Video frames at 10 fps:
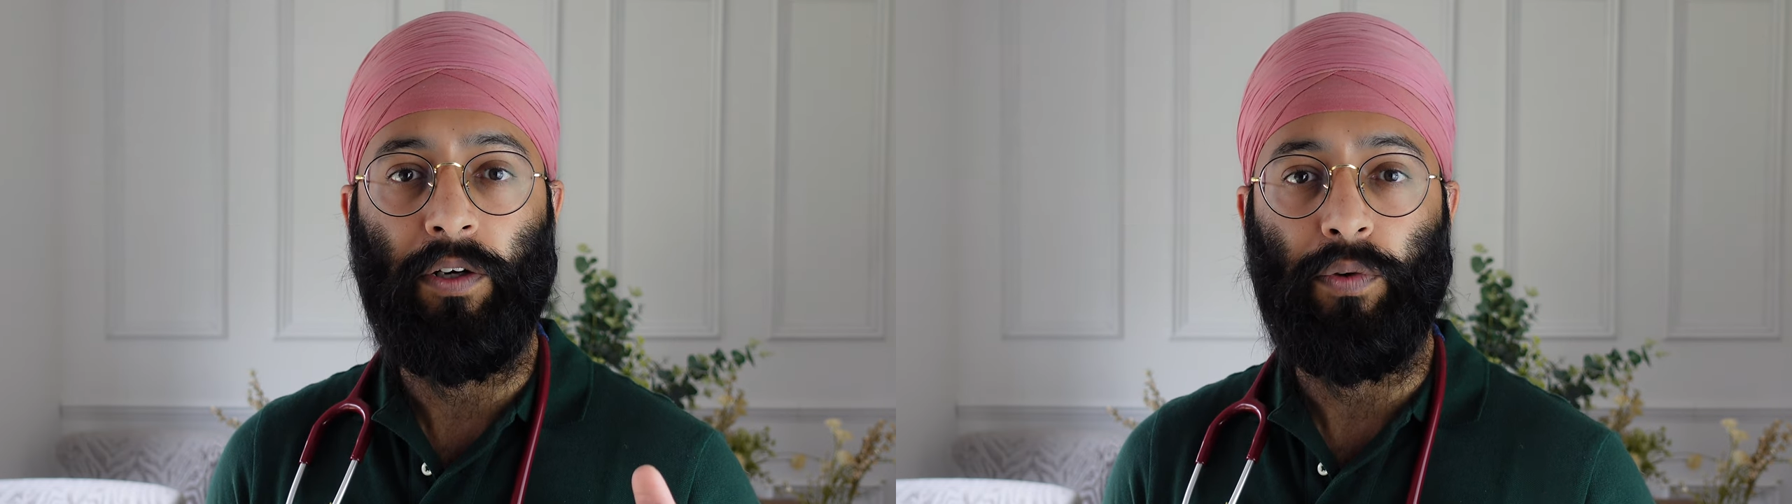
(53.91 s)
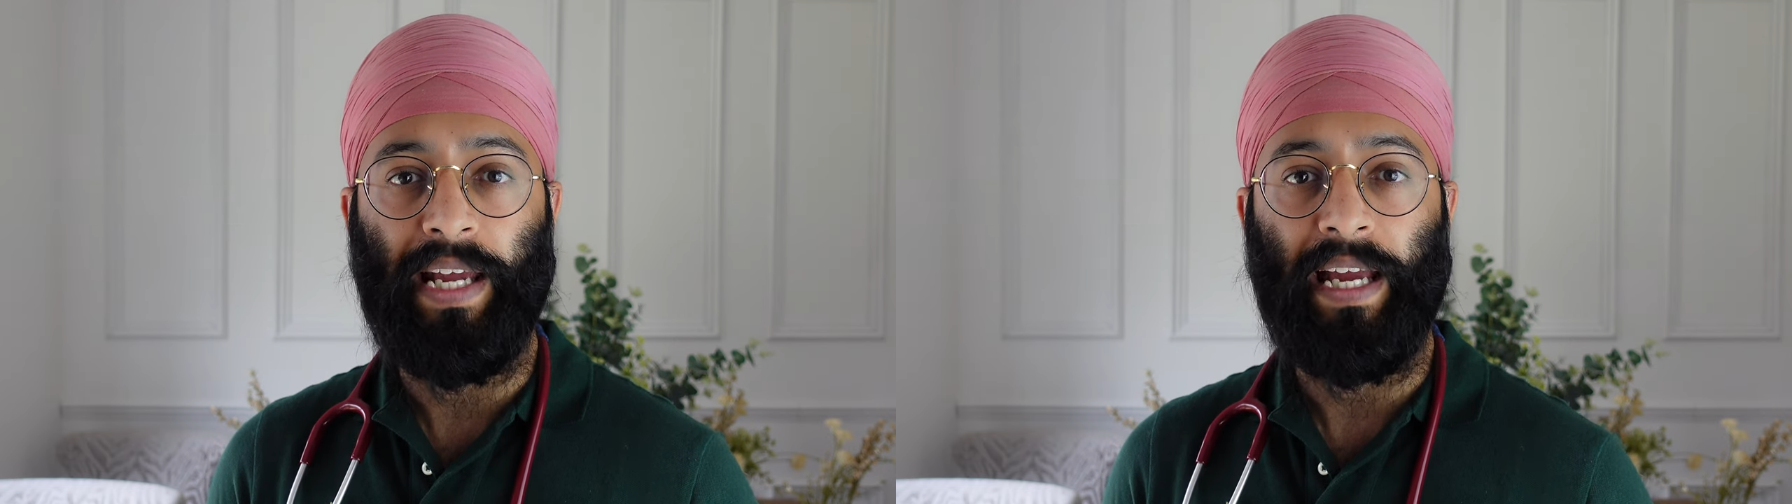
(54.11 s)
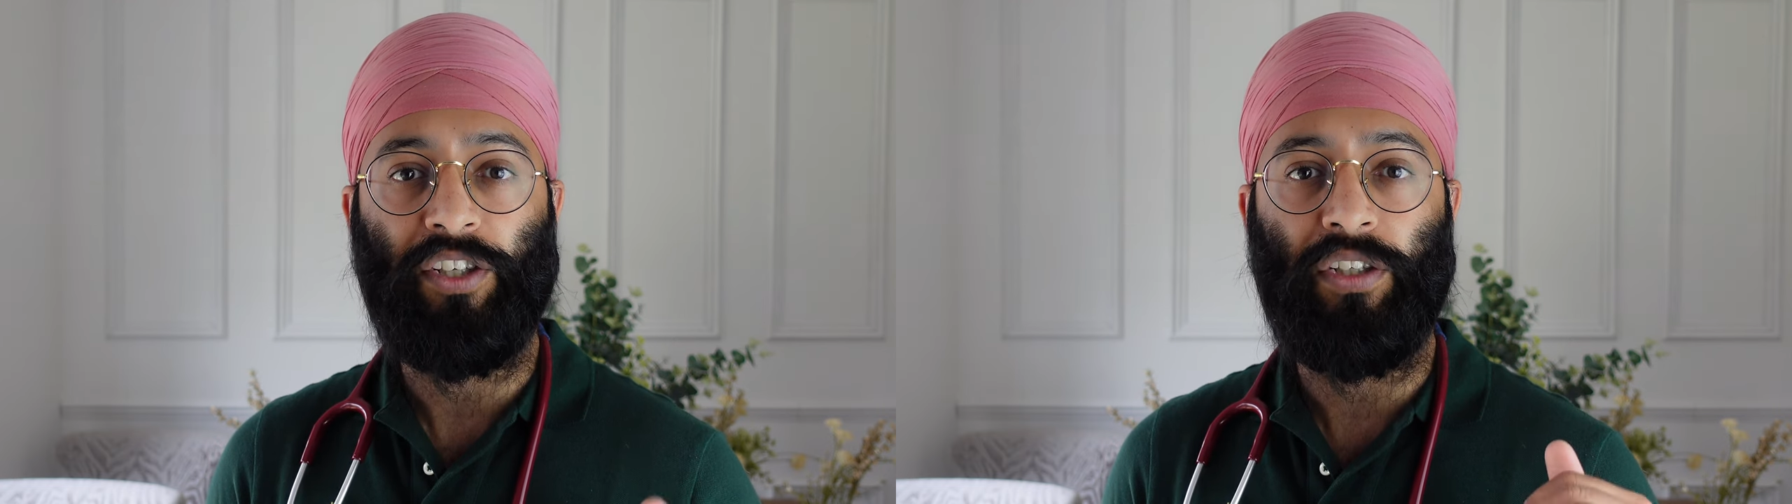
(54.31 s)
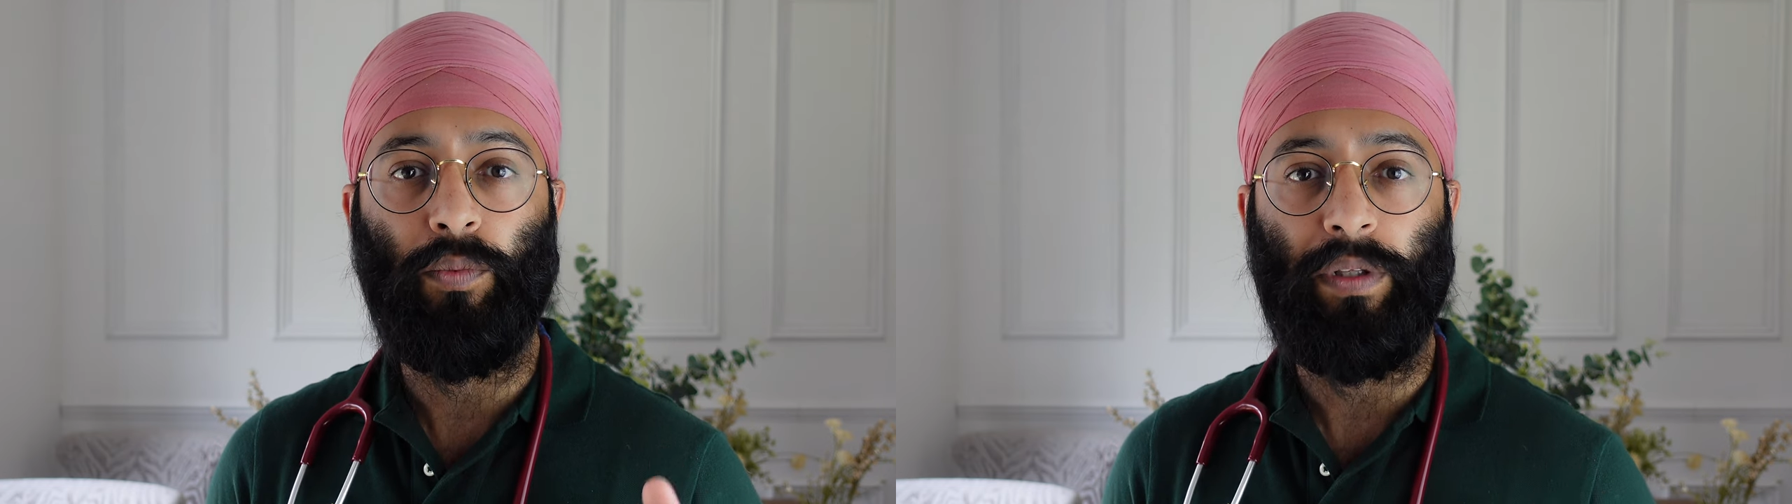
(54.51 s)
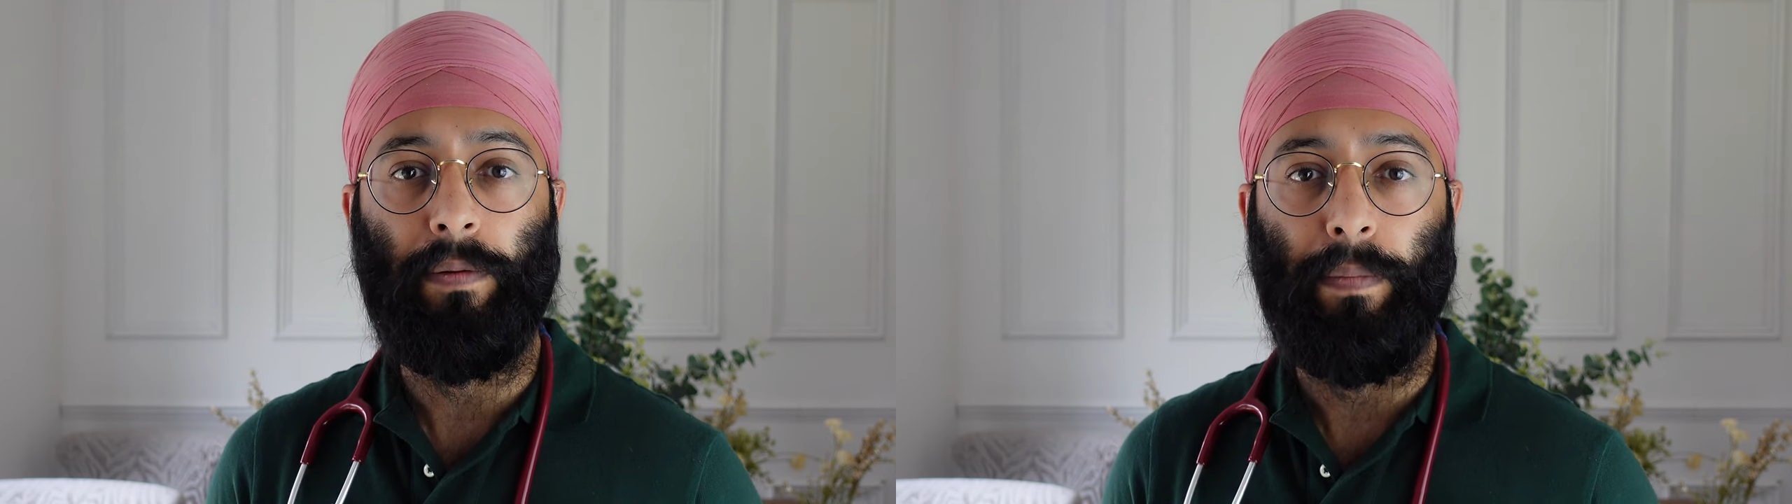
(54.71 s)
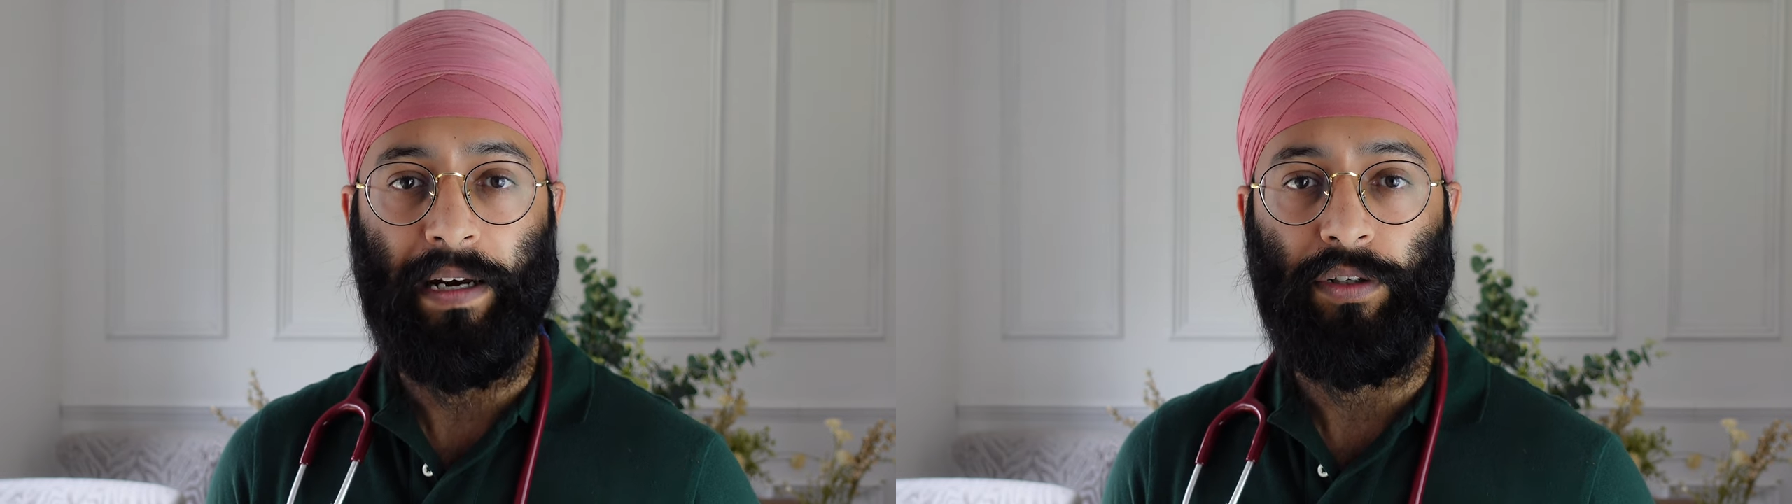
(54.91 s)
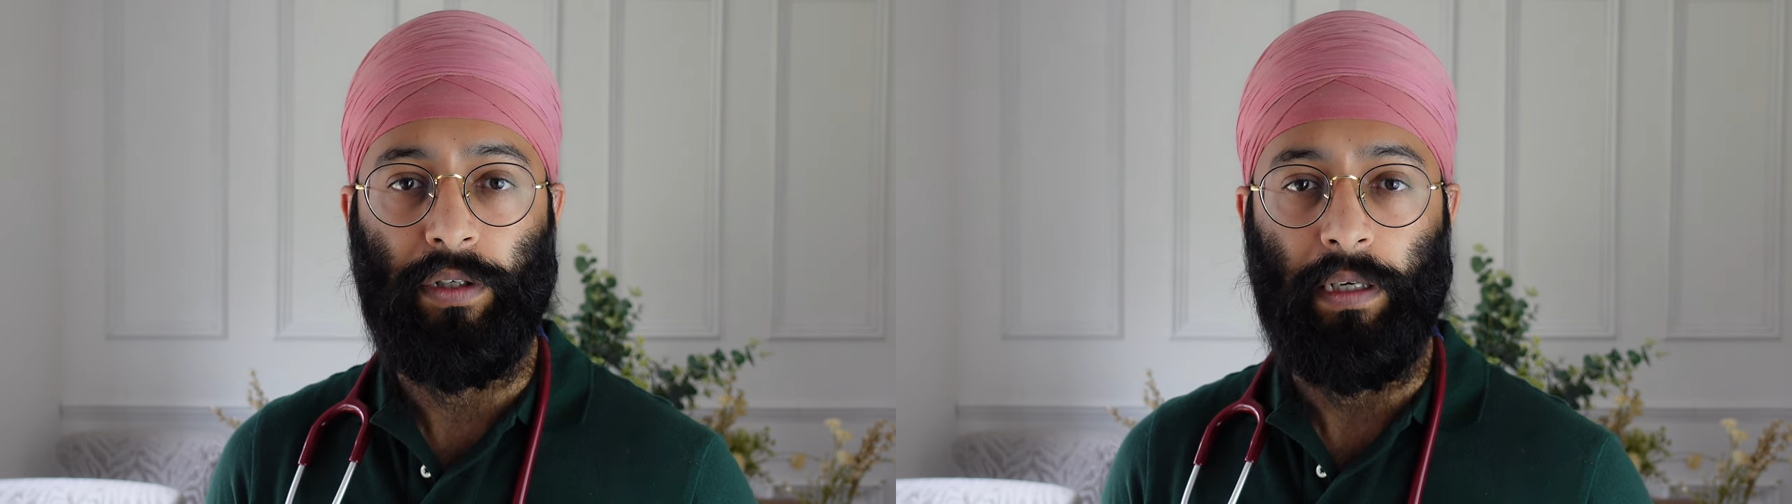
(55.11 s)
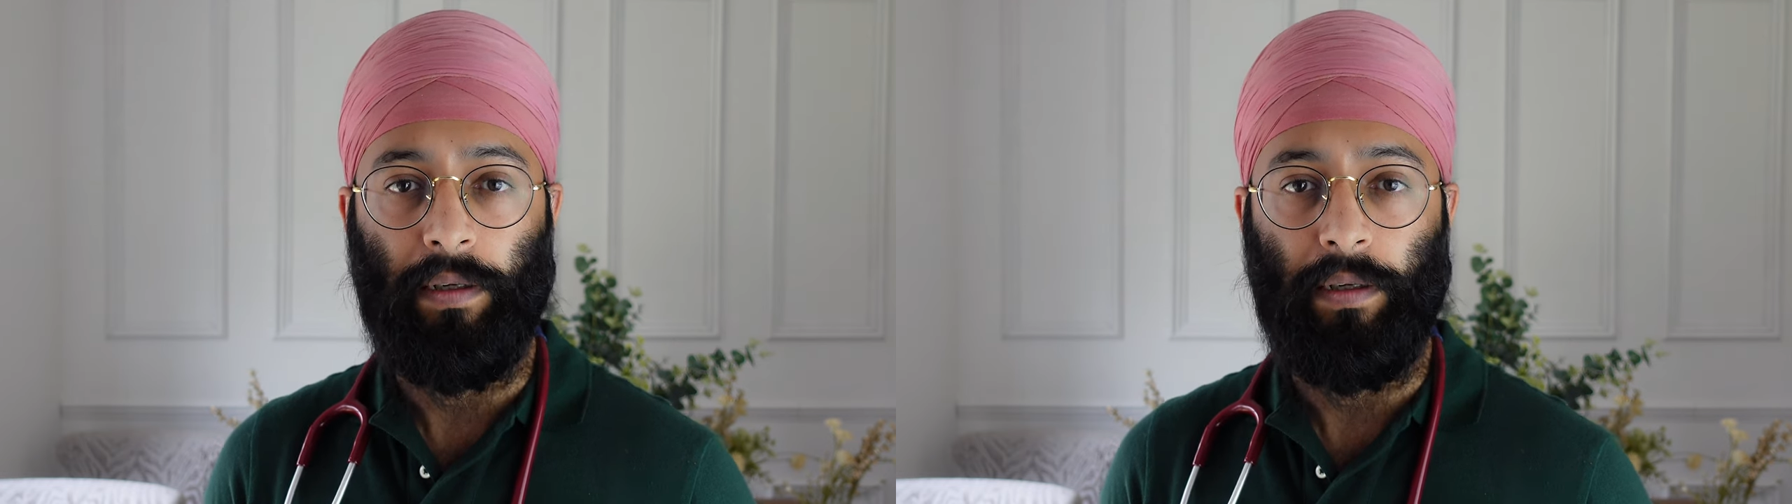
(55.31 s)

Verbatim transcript: the reaction with the battery.